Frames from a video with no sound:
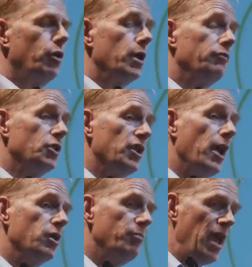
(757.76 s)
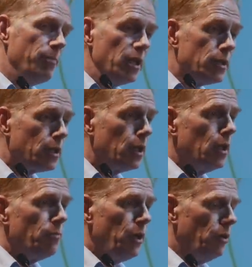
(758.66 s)
story of designer babies,
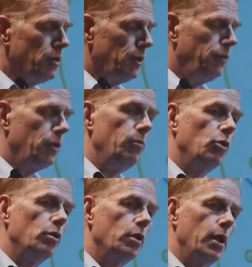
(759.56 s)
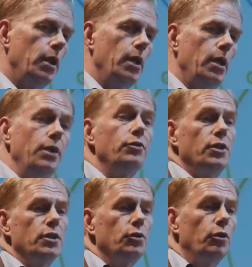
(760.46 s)
but also for the more
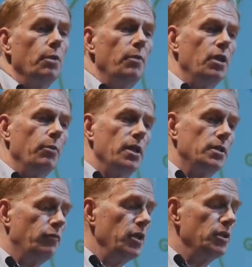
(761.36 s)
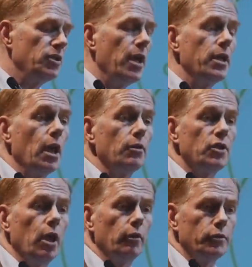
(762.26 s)
interesting story in many ways of redesigning
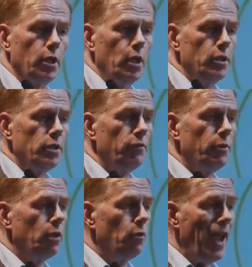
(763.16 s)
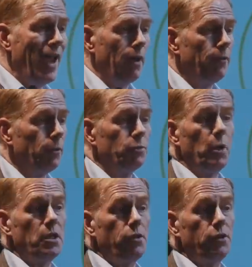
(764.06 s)
ourselves. So if we are aware from
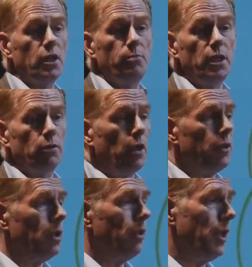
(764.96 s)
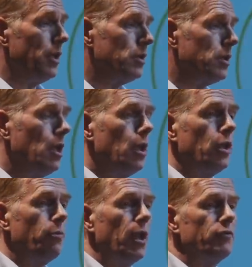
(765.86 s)
twenty-three and me or other things
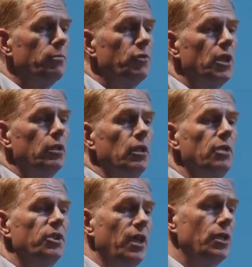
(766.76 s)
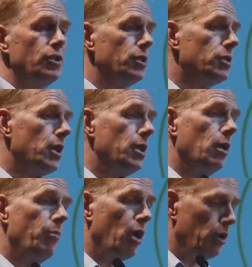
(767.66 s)
that we have some particular limitations in
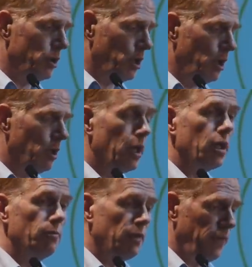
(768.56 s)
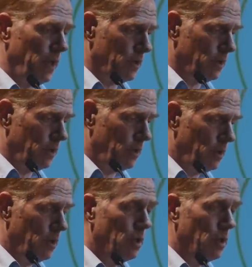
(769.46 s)
our biology that can be fixed.